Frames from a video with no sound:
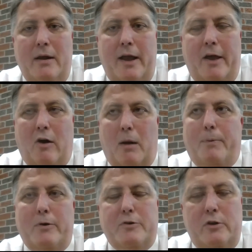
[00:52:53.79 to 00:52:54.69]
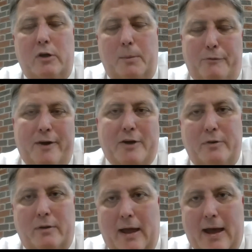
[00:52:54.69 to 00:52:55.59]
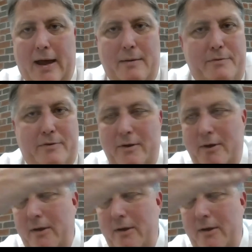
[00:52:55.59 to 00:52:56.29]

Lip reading: in our personal and professional lives.